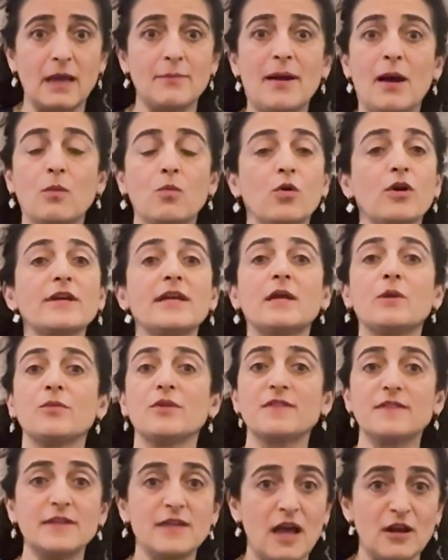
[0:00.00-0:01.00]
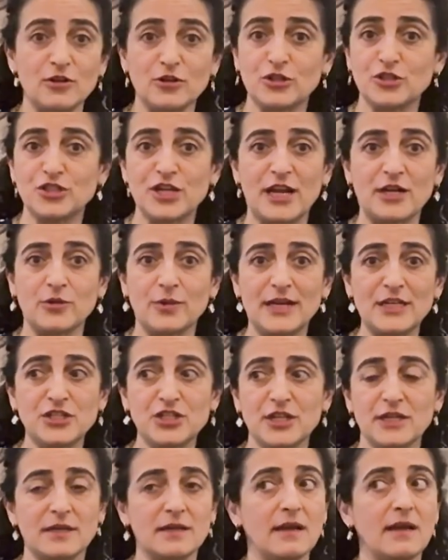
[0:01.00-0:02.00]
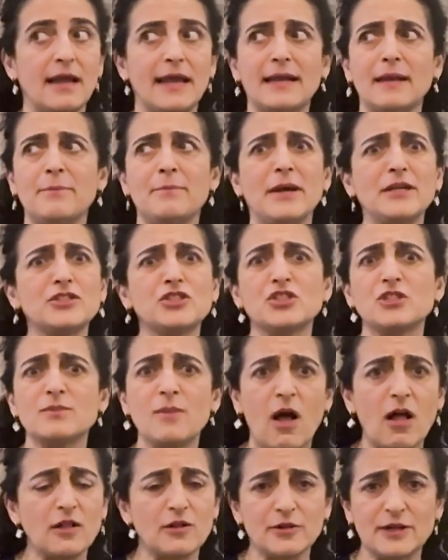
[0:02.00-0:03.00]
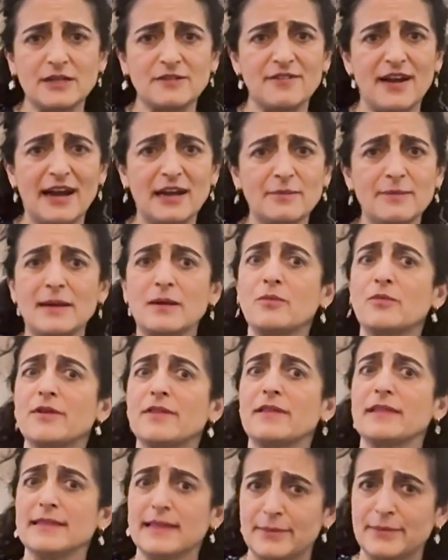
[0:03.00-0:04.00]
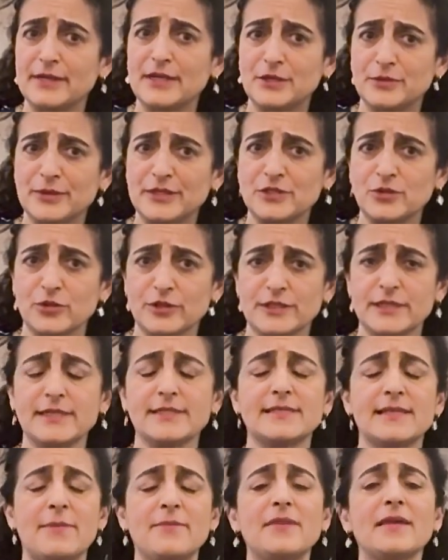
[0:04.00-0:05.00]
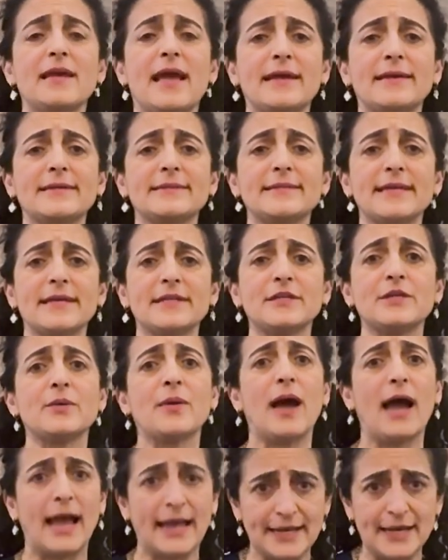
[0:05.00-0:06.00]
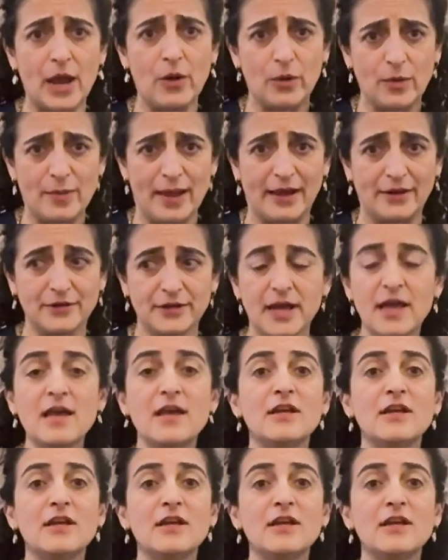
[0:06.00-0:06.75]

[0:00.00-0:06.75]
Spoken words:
about working with the younger generation in a much smaller environment with limited resources, something I can tell you I know about.